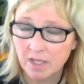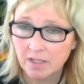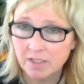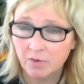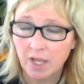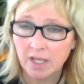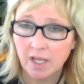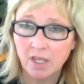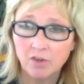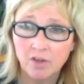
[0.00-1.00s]
And so at
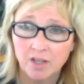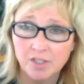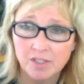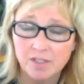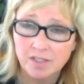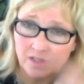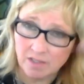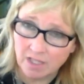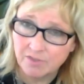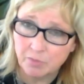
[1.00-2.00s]
night, your consciousness
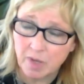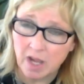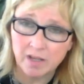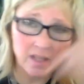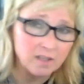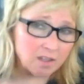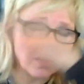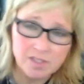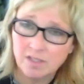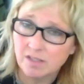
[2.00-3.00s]
leaves your body and
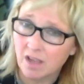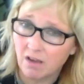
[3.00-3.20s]
goes and does